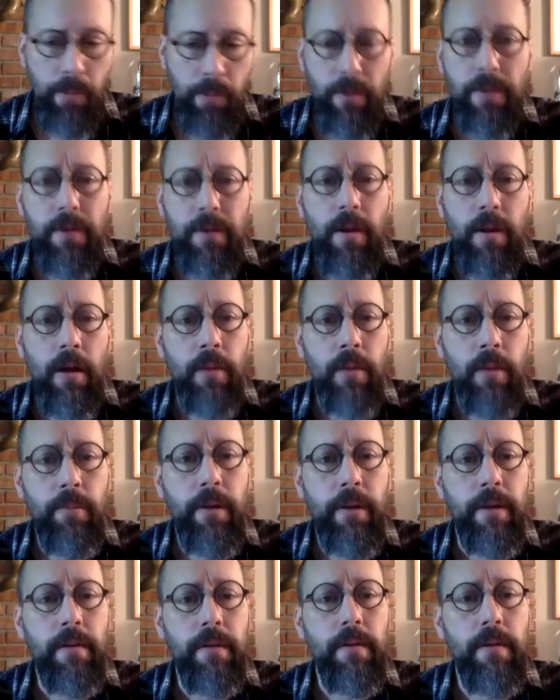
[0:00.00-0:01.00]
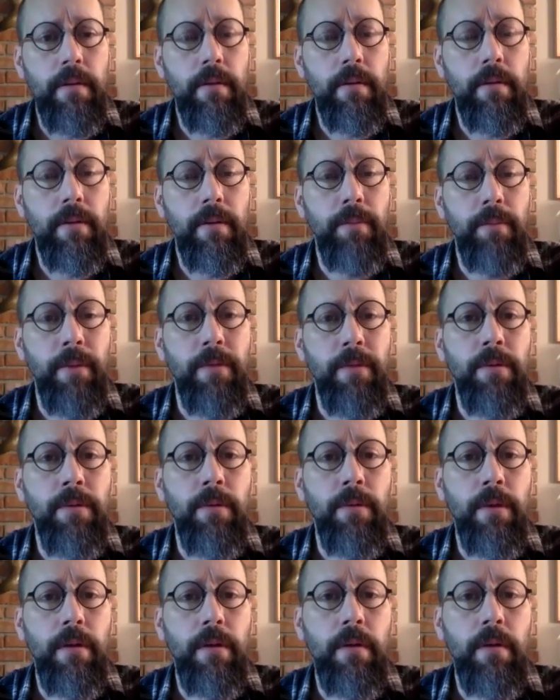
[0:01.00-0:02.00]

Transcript: it's combat space 3?